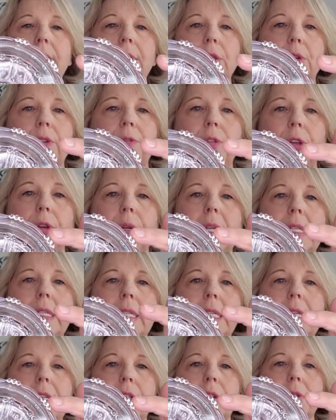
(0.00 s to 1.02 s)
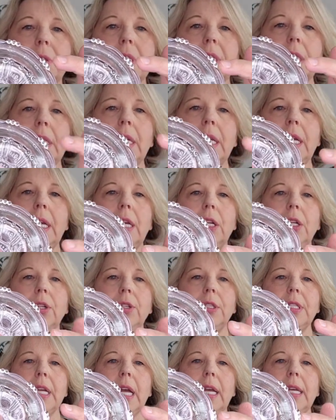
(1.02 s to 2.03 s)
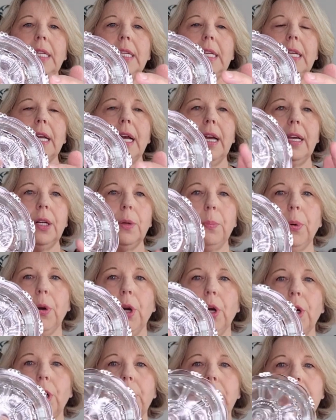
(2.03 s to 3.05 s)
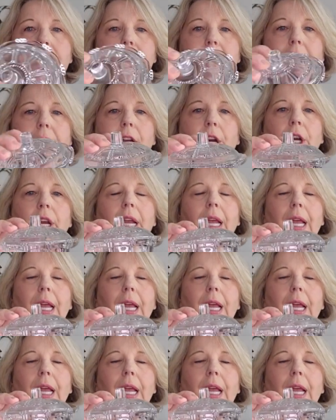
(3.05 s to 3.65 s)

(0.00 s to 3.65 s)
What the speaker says: So if you can see those little tiny kind of pearls there,